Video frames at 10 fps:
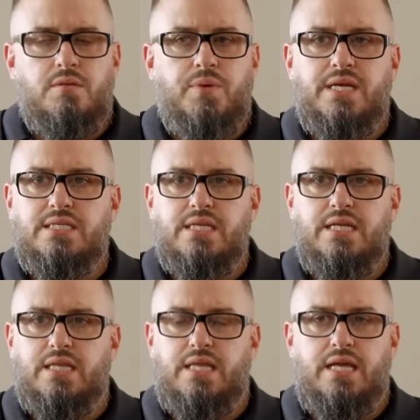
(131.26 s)
The biggest
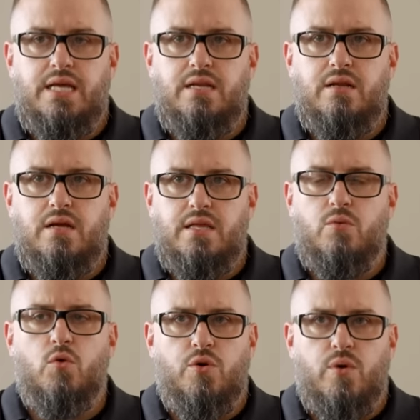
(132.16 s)
thing that they can,
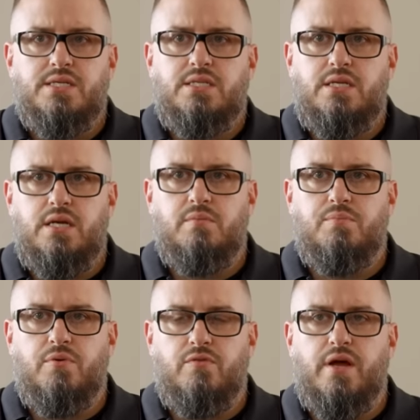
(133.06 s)
that Warrior Rising can
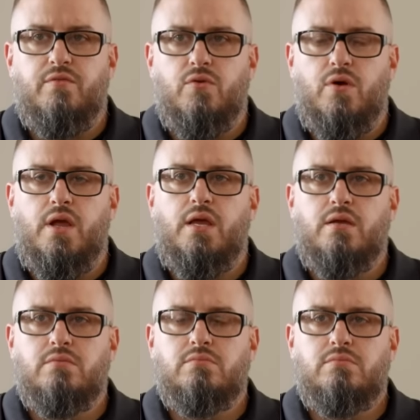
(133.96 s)
provide for a
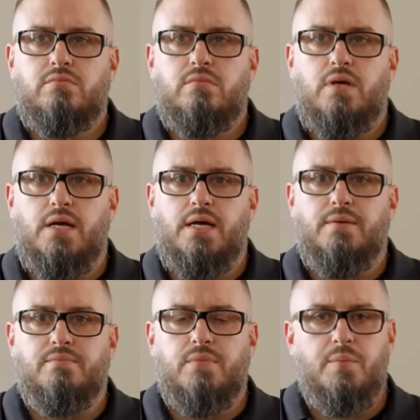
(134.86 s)

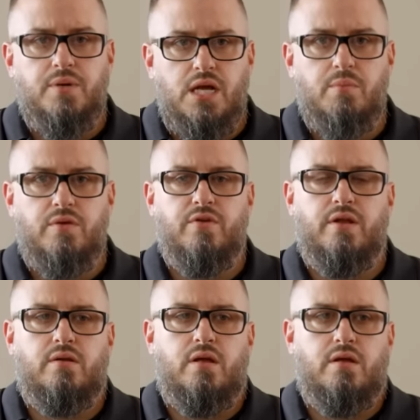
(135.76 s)
up-and-coming
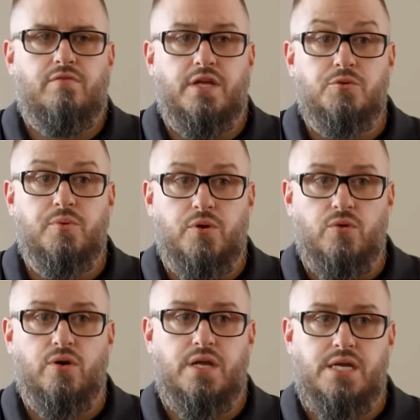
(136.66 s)
vetrepreneur